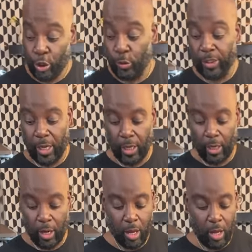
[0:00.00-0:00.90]
using
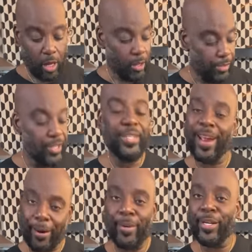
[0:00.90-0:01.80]
the
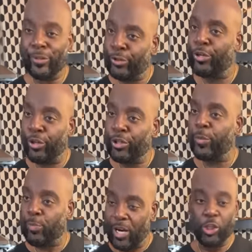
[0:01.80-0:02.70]
Darius Cooks
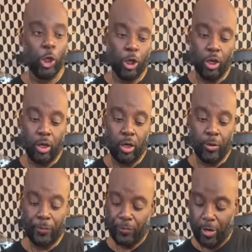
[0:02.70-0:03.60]
pressure cooker.
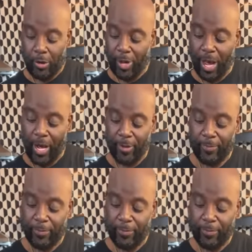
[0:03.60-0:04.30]
Okay?